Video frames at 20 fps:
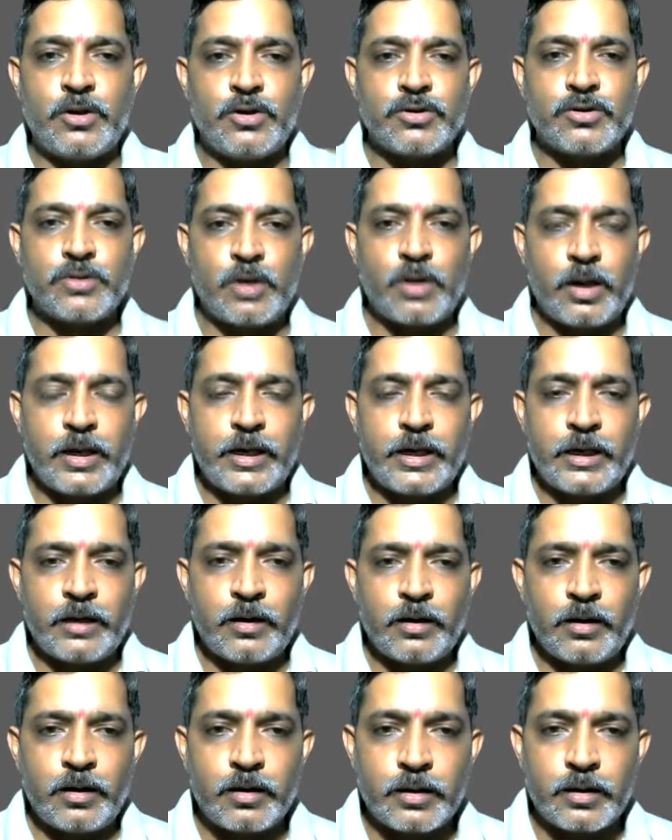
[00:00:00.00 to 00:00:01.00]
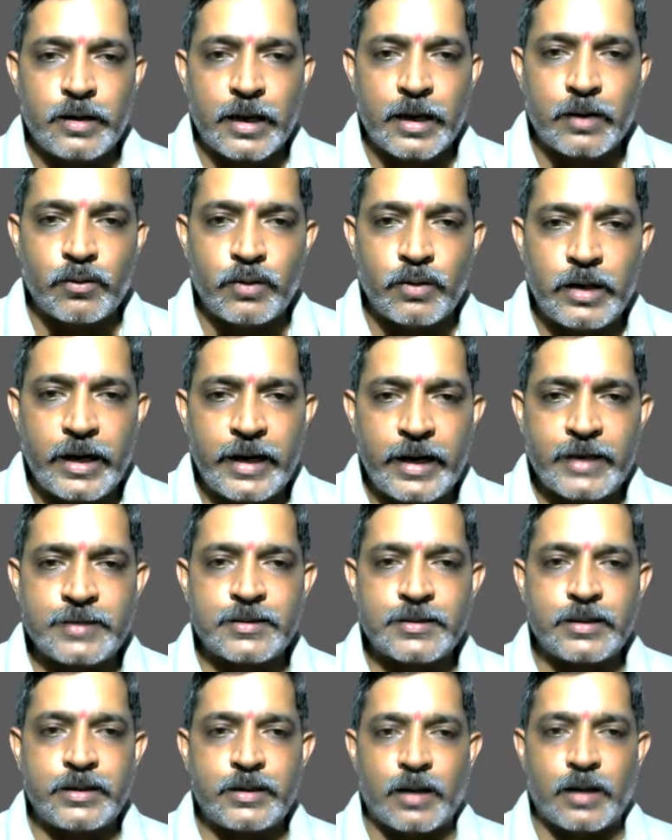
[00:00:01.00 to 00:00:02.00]
So it
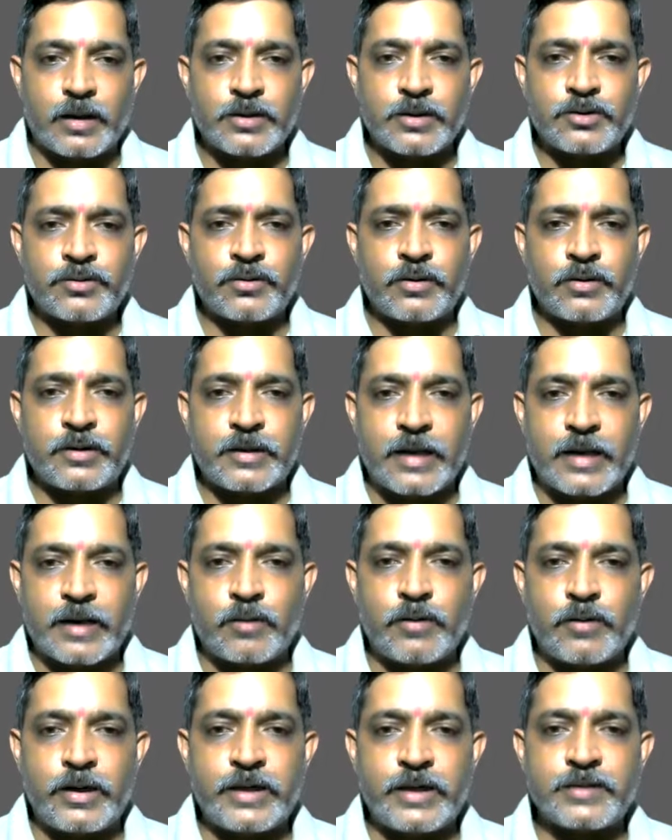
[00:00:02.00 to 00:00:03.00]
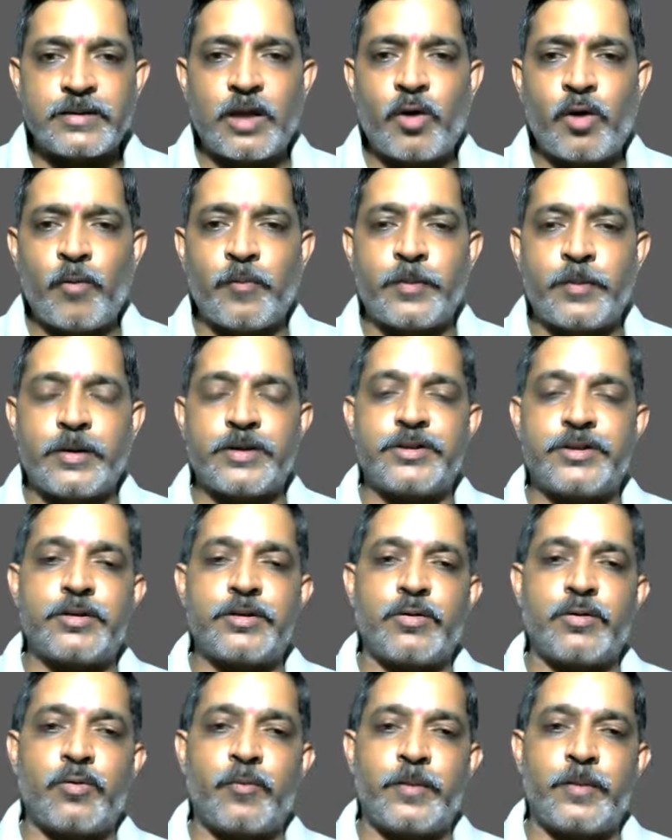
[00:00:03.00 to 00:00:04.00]
also regulates the
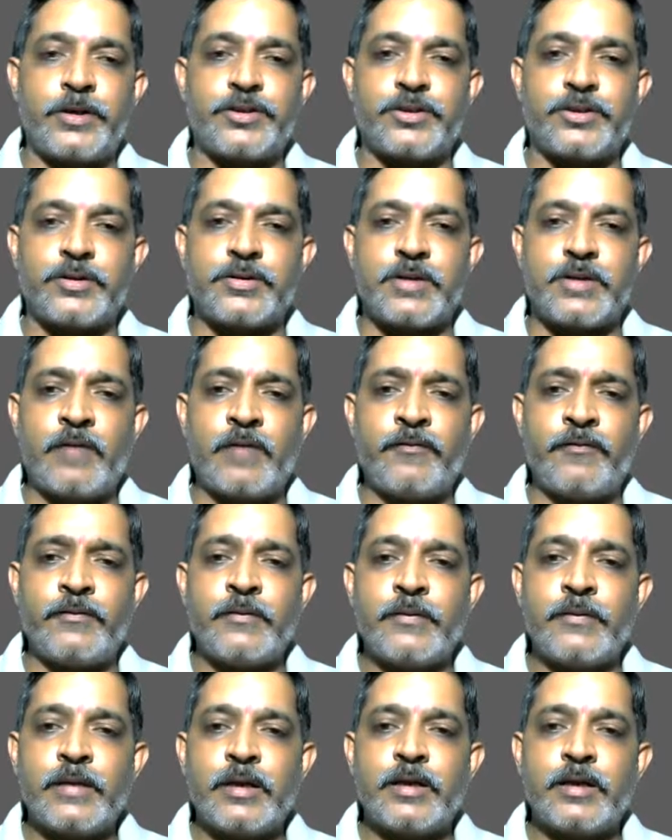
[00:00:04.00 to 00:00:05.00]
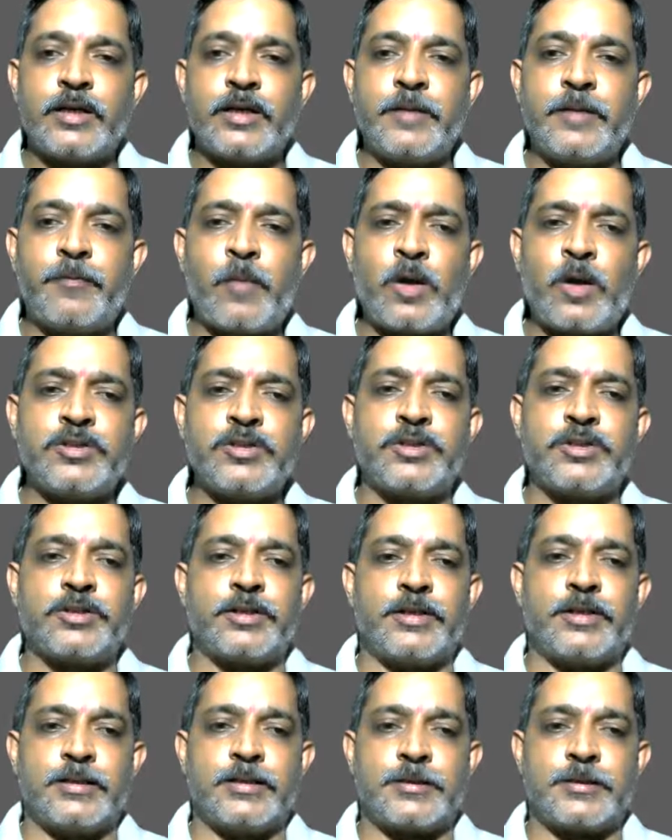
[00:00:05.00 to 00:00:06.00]
operations of
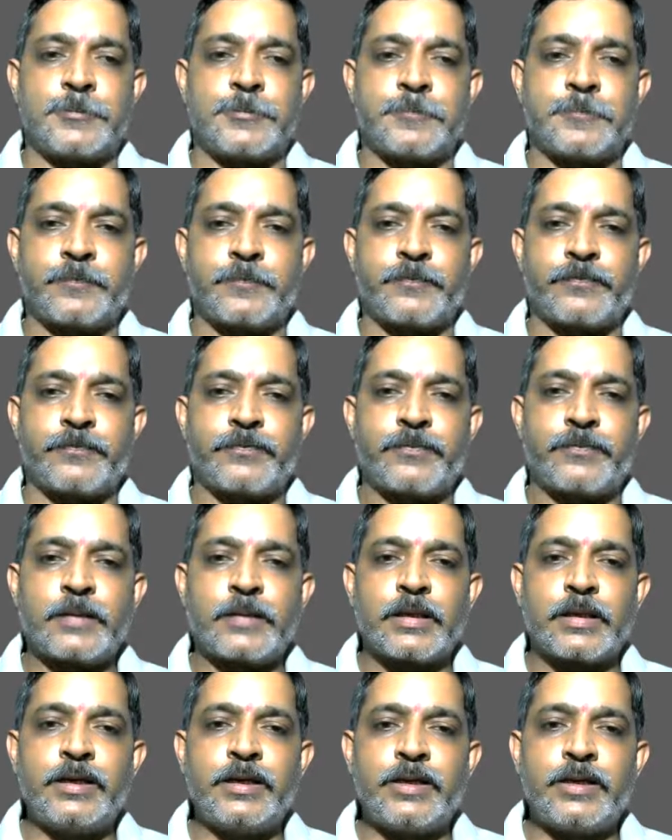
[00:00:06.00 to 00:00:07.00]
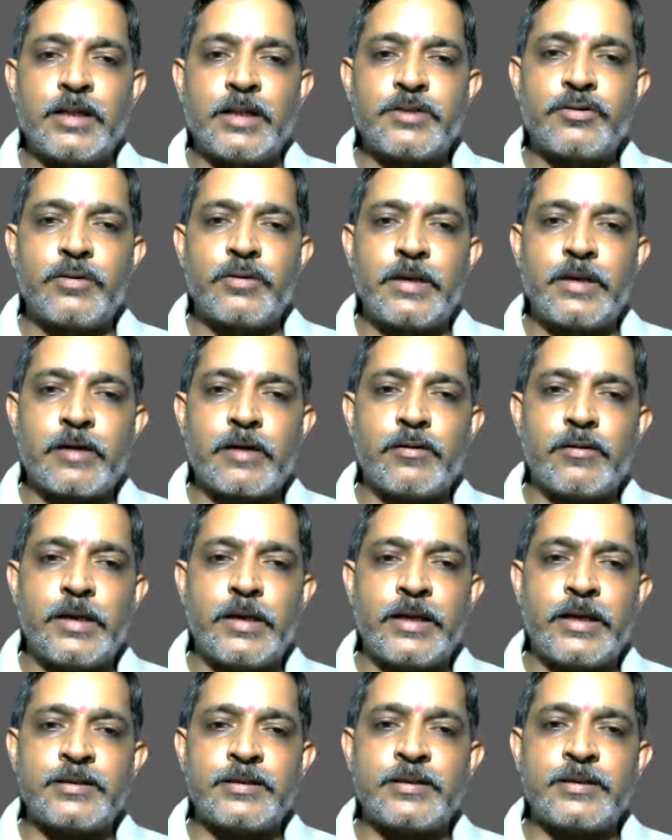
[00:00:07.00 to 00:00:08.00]
depositories. It also
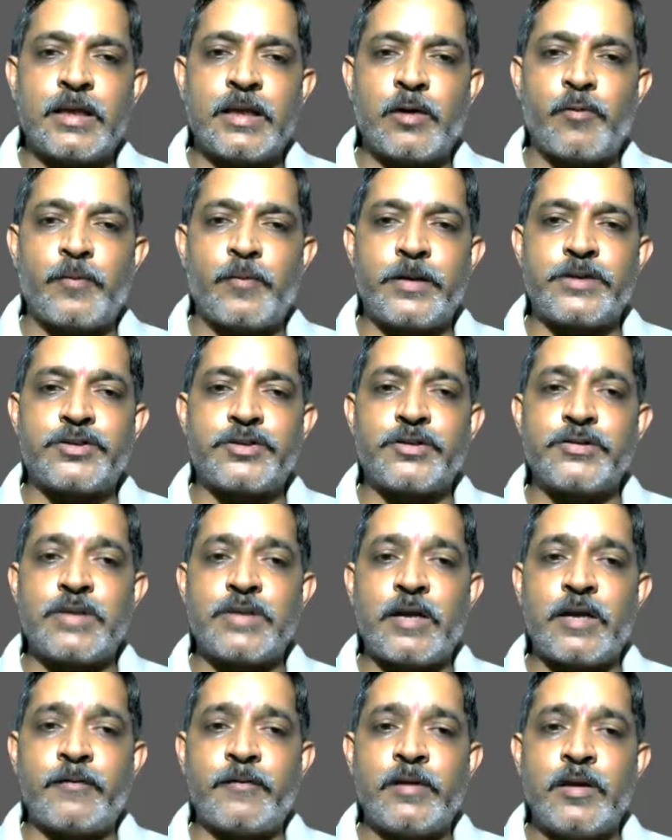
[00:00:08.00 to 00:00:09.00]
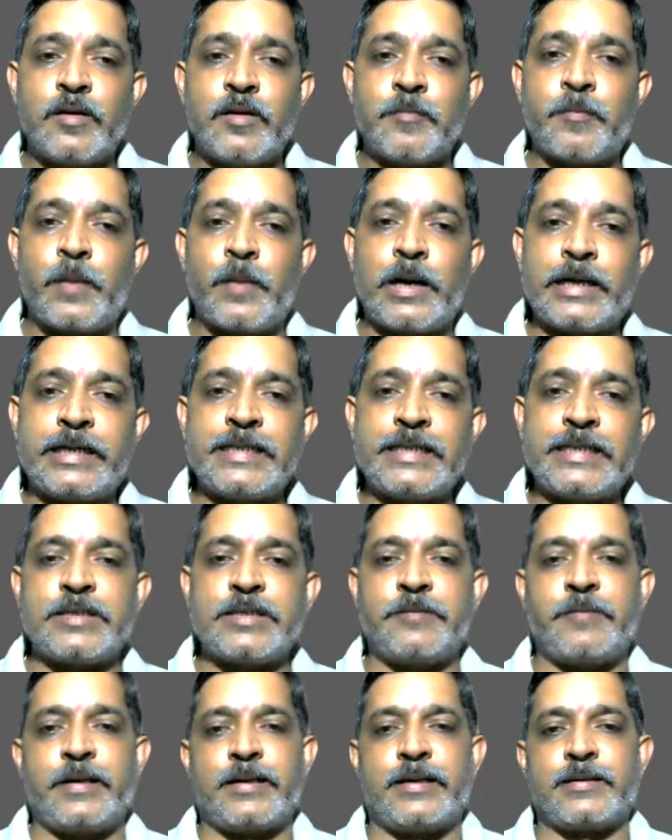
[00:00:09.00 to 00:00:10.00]
regulates the operations of
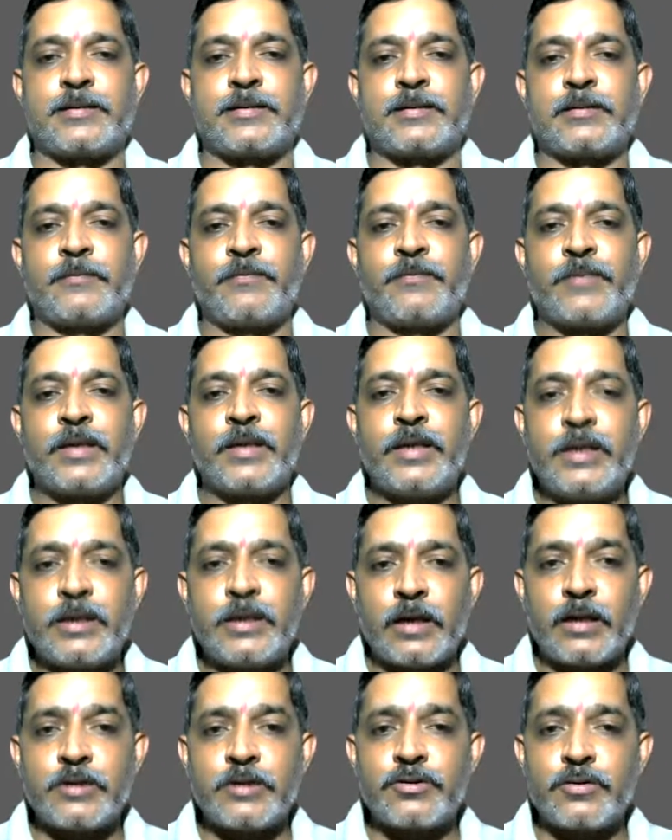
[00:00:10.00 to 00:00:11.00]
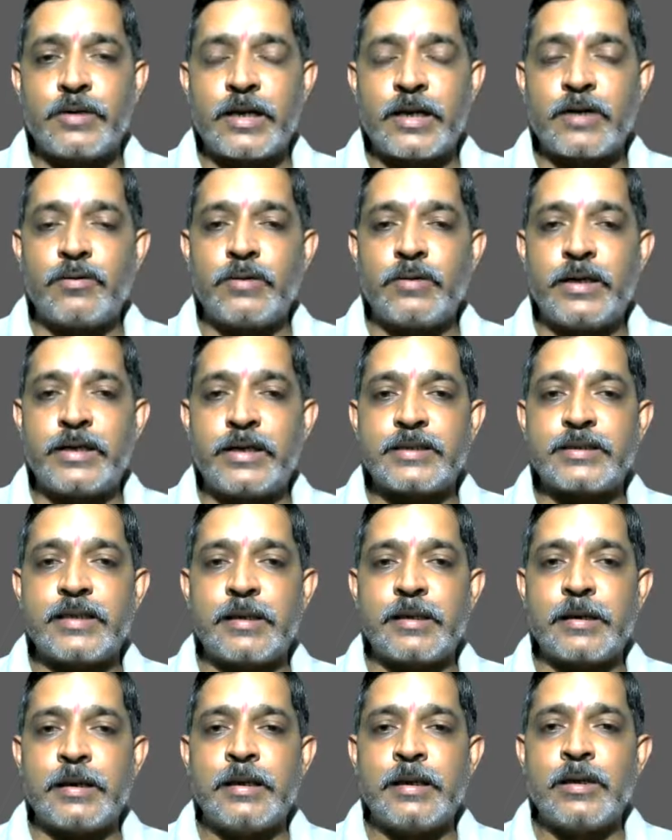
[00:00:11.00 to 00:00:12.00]
participants. It also regulates
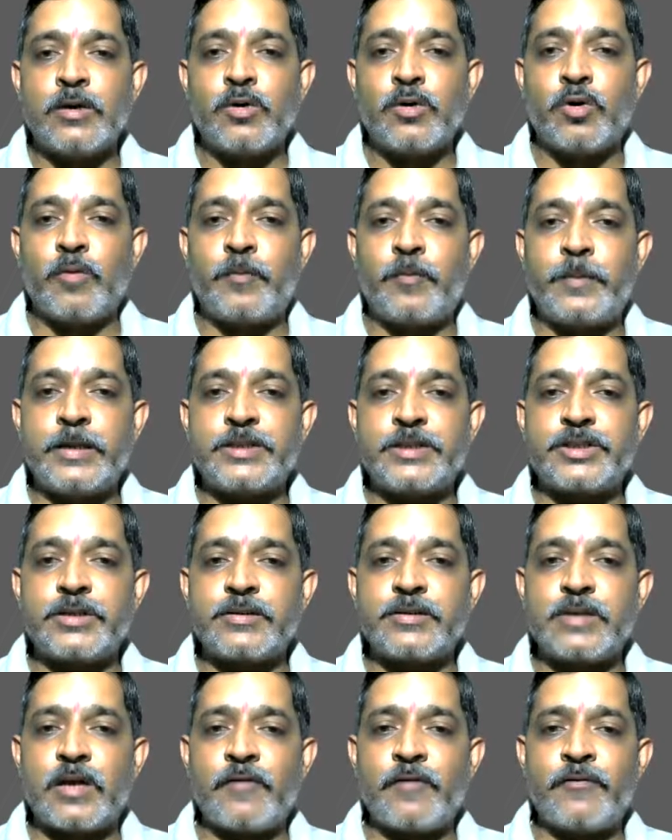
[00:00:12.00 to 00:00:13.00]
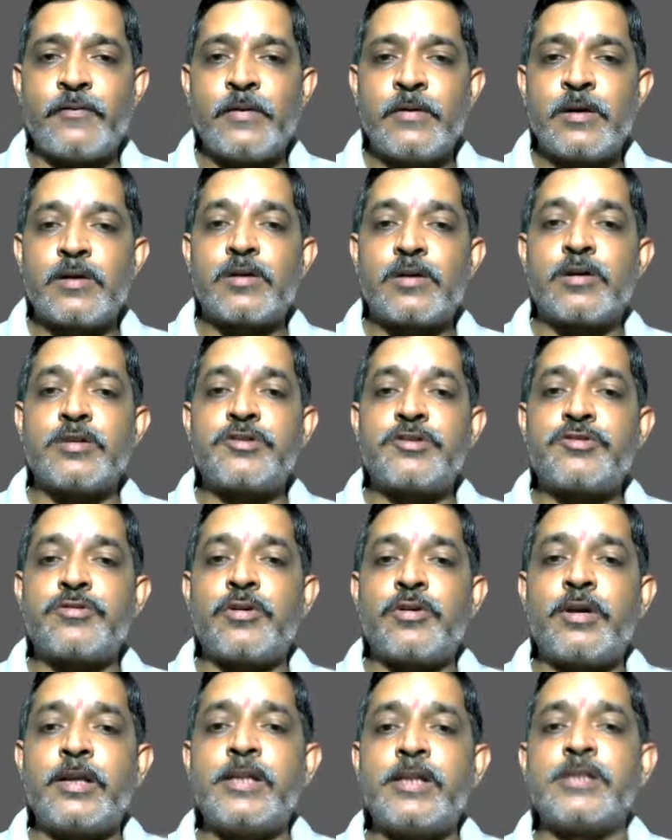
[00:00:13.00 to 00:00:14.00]
the operations of
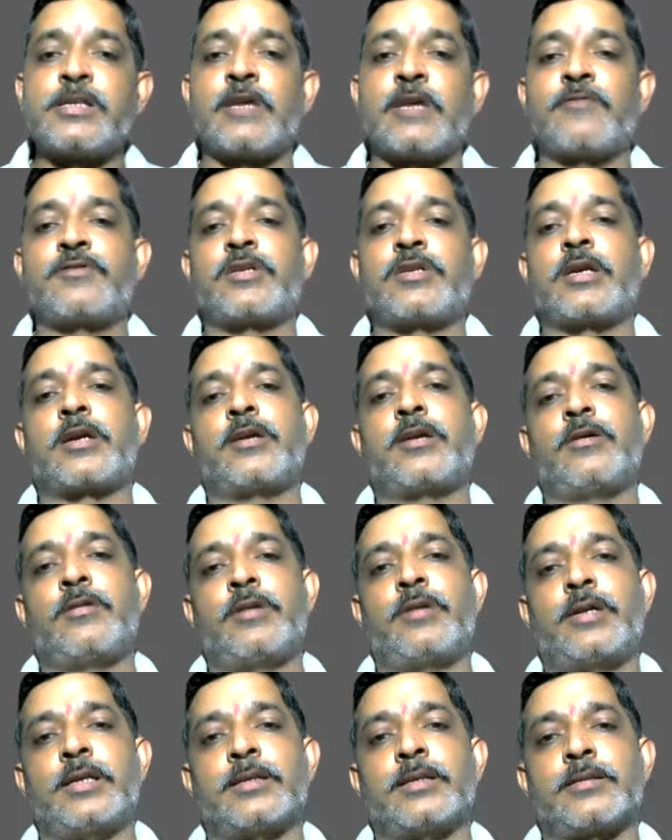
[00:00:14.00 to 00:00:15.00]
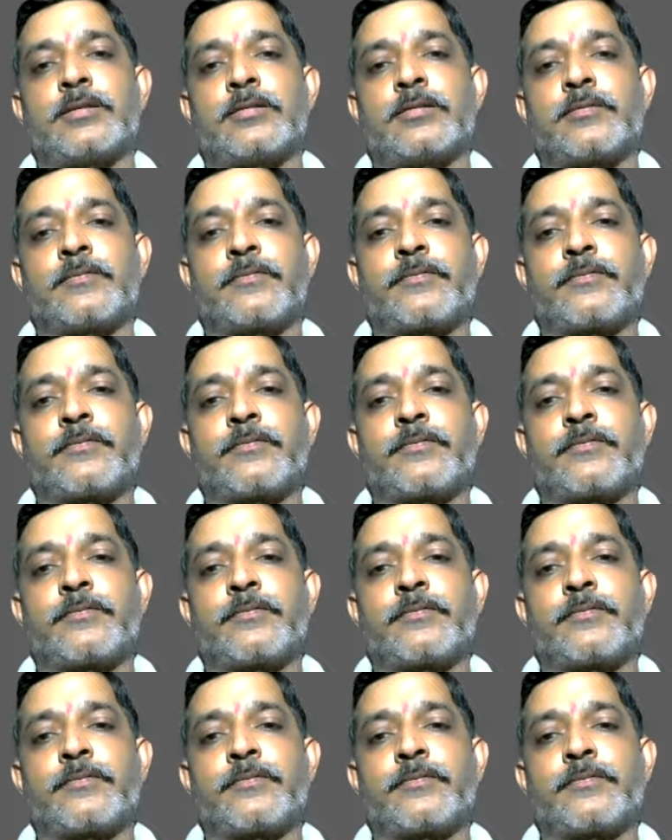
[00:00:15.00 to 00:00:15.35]
custodians of securities.